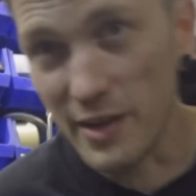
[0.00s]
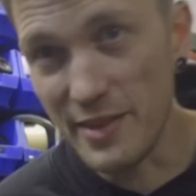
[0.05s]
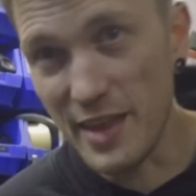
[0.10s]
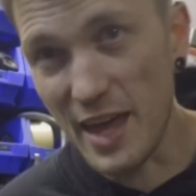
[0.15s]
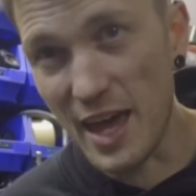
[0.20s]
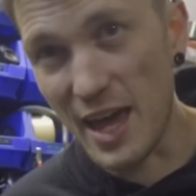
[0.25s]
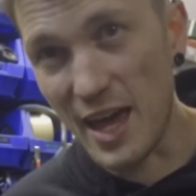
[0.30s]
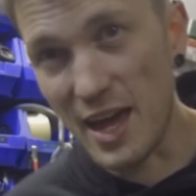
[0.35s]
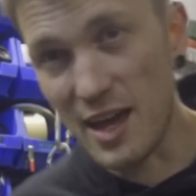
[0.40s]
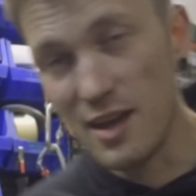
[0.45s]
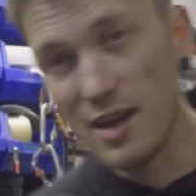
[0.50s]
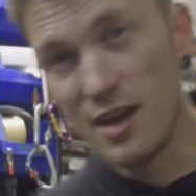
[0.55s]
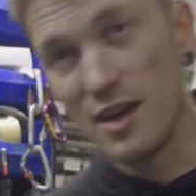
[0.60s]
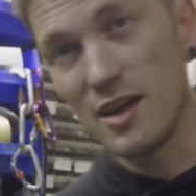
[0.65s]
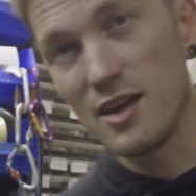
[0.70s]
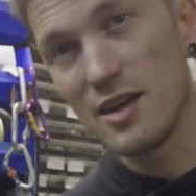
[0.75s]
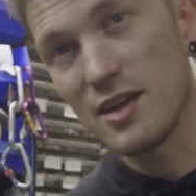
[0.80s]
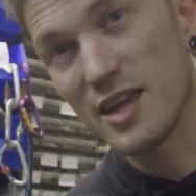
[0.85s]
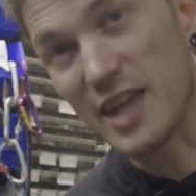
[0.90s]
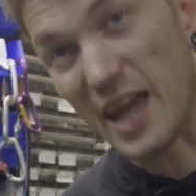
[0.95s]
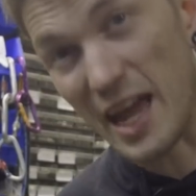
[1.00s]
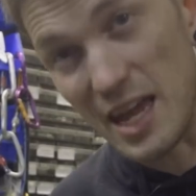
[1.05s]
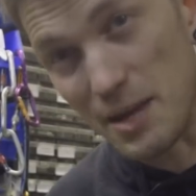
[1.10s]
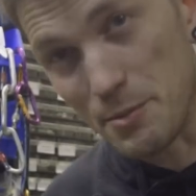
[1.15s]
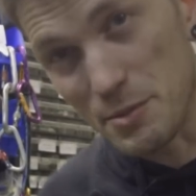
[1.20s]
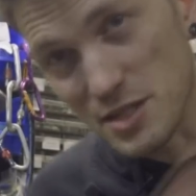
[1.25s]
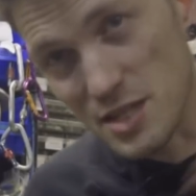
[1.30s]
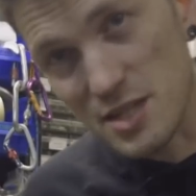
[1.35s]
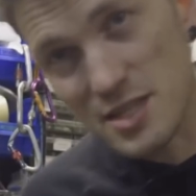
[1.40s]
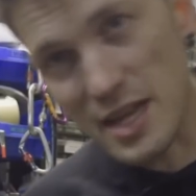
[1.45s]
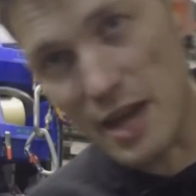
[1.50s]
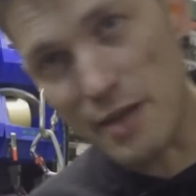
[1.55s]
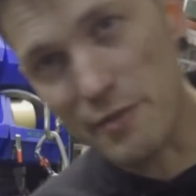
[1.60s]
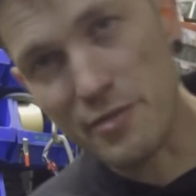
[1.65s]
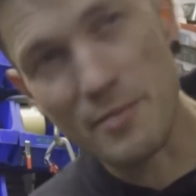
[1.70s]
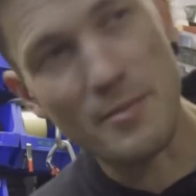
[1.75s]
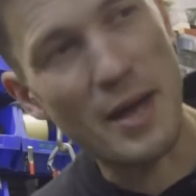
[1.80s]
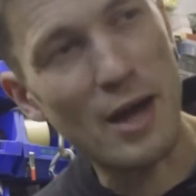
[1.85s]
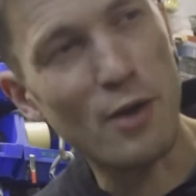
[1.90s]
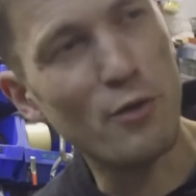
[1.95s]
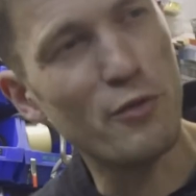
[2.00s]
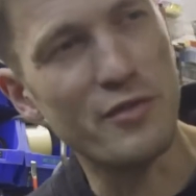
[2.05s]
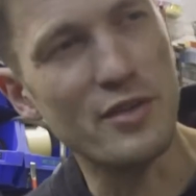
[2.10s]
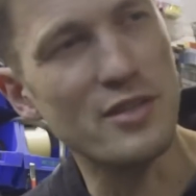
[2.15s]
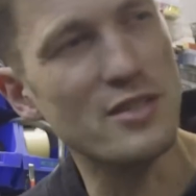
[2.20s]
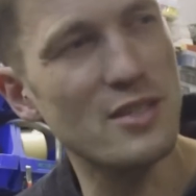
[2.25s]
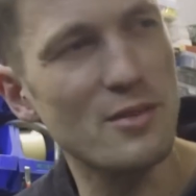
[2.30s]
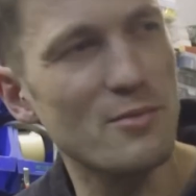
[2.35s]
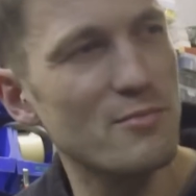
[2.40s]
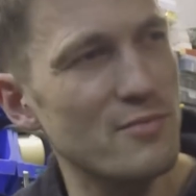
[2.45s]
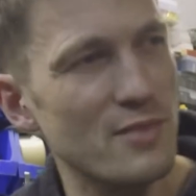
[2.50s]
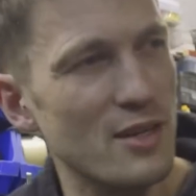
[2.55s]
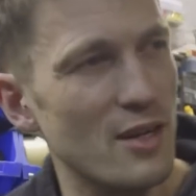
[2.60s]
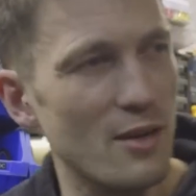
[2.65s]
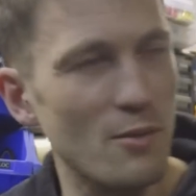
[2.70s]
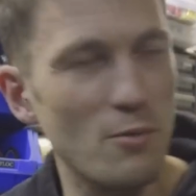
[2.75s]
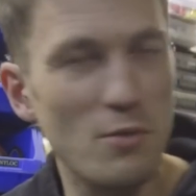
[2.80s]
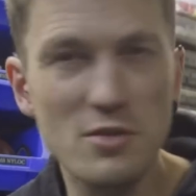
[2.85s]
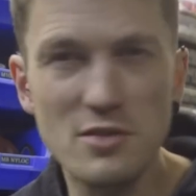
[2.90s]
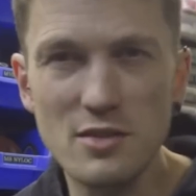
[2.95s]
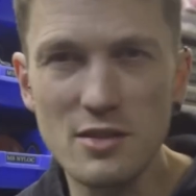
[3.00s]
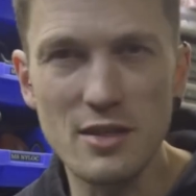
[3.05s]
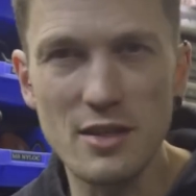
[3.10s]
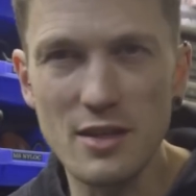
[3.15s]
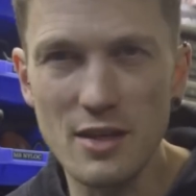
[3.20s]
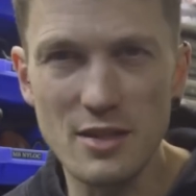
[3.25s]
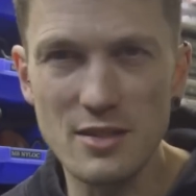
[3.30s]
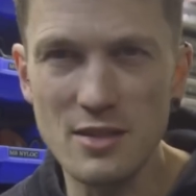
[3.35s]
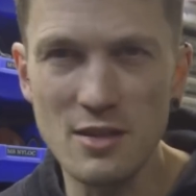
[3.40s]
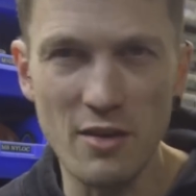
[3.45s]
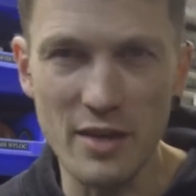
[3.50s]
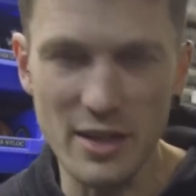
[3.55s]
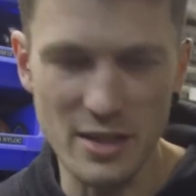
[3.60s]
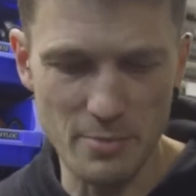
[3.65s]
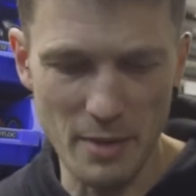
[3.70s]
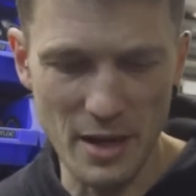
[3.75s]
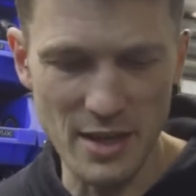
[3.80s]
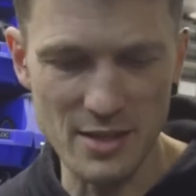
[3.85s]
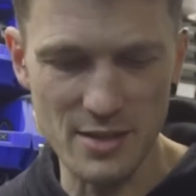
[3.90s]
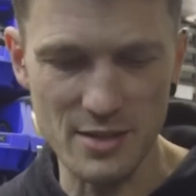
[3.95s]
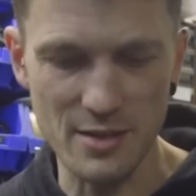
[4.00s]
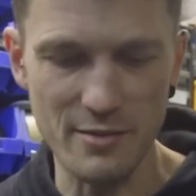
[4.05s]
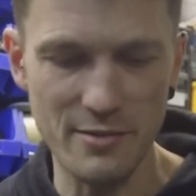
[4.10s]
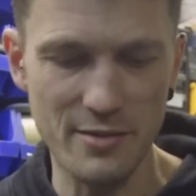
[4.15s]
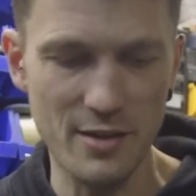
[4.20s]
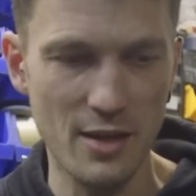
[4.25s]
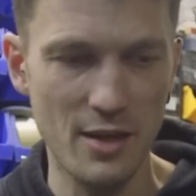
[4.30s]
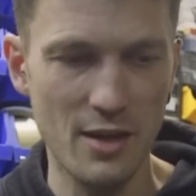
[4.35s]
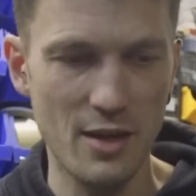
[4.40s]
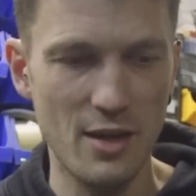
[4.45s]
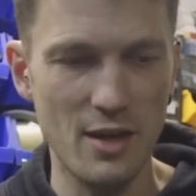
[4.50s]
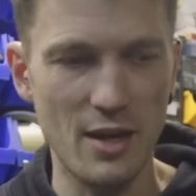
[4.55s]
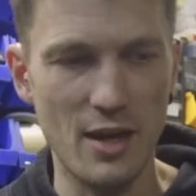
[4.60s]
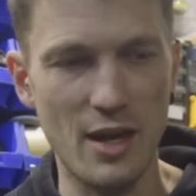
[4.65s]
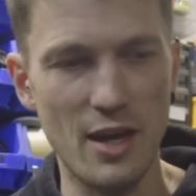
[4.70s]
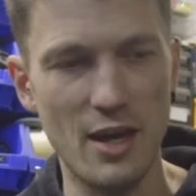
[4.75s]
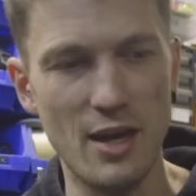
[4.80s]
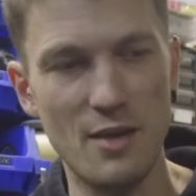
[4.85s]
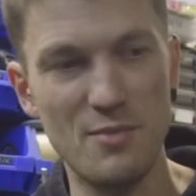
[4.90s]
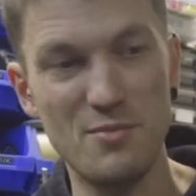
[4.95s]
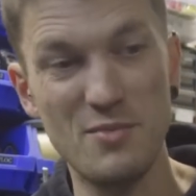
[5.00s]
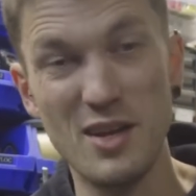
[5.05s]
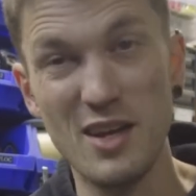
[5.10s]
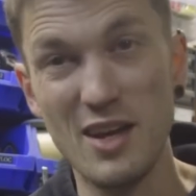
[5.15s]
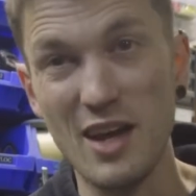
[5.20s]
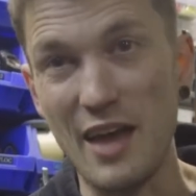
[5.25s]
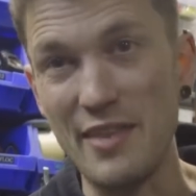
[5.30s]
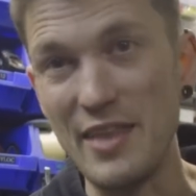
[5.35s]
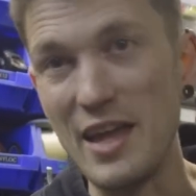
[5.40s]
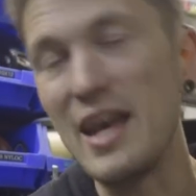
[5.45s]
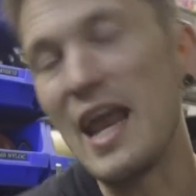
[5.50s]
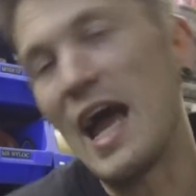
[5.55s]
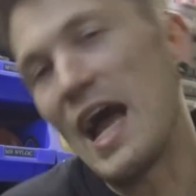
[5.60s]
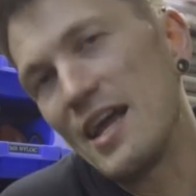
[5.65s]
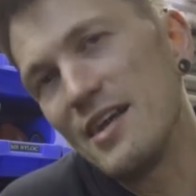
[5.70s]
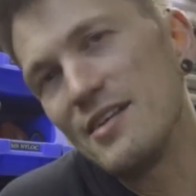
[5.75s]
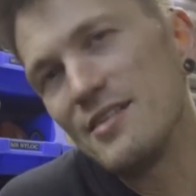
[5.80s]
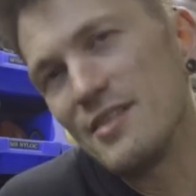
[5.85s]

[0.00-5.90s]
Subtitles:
in there came as a set from Halfords. It's not expensive. And then